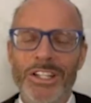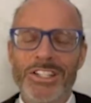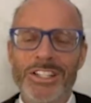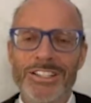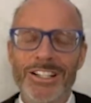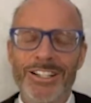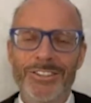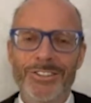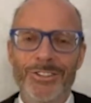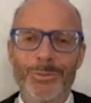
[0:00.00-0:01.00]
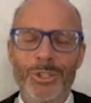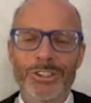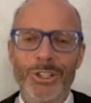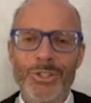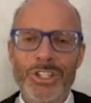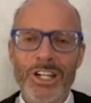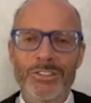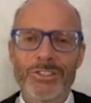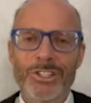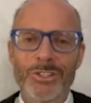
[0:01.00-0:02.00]
listen, we're closing out.
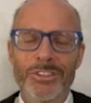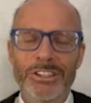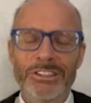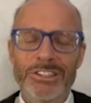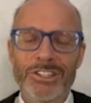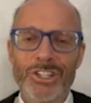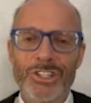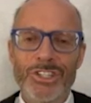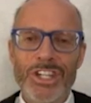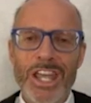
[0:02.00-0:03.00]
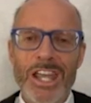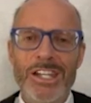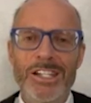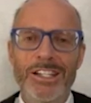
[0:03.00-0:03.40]
And so if I can just say,